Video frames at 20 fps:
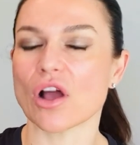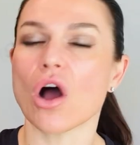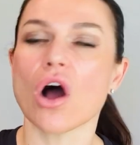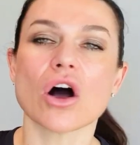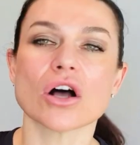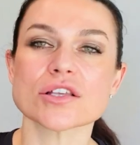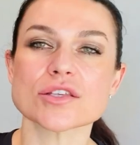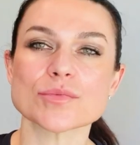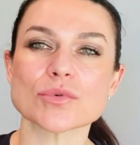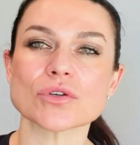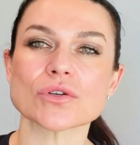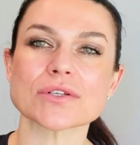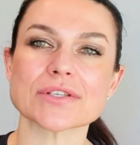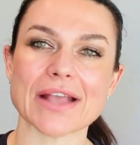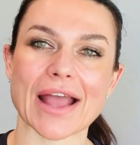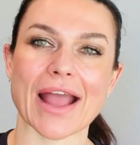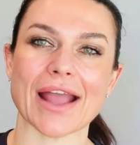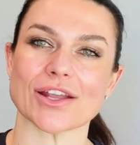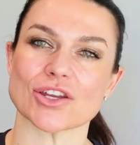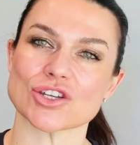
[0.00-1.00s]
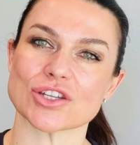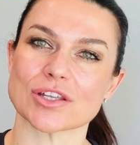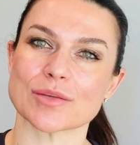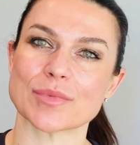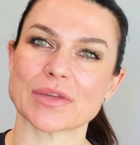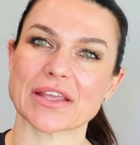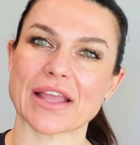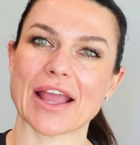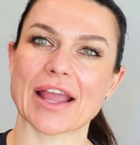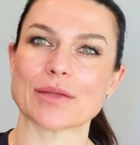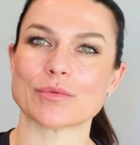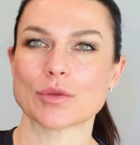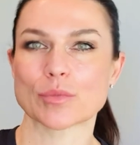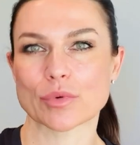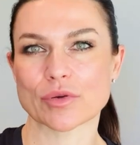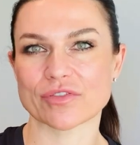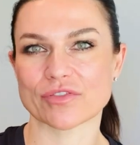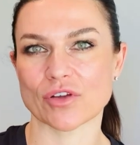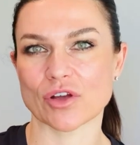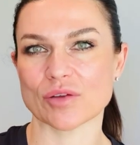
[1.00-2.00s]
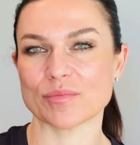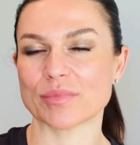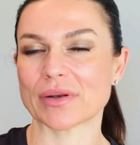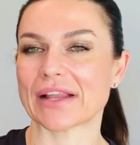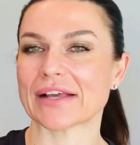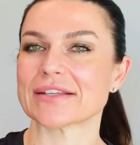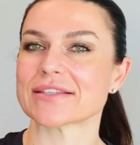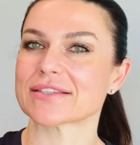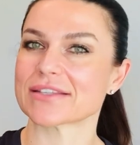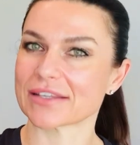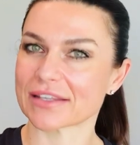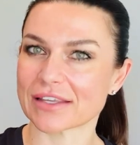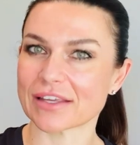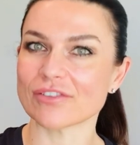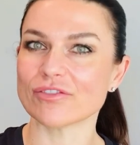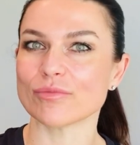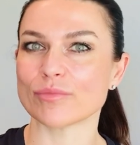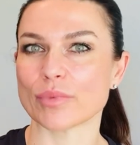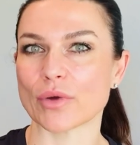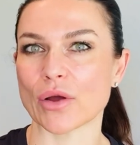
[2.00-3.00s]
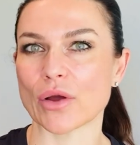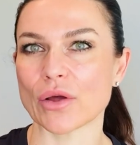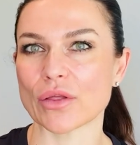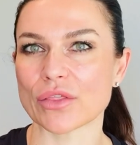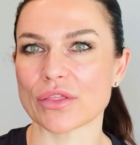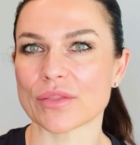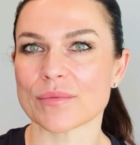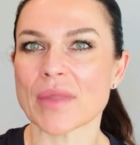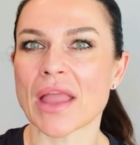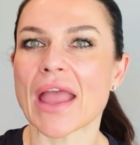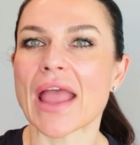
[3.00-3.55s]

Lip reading: hospitals actually became the preferred place to give birth,